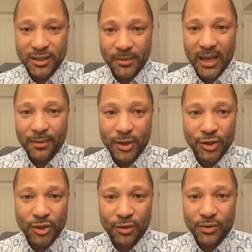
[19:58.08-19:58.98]
to be able to
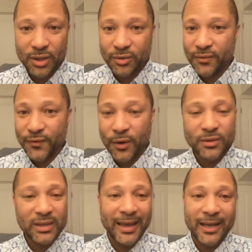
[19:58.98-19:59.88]
show those
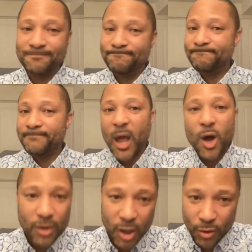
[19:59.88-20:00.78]
folks in
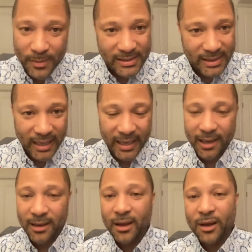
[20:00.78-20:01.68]
Oklahoma
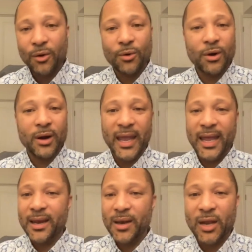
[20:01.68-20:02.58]
City or
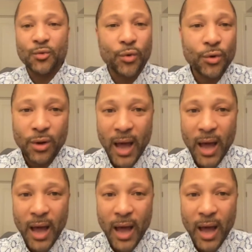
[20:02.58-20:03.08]
in rural